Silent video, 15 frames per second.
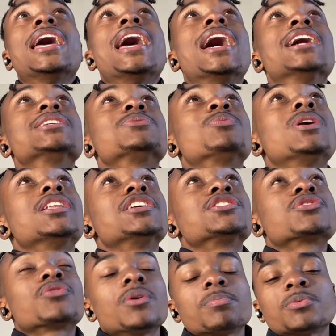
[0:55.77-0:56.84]
As well as
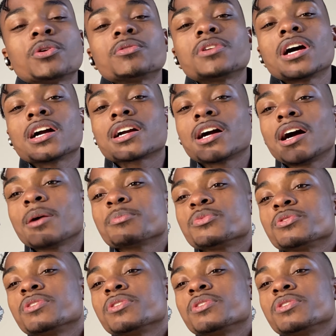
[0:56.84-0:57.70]
crypto.com,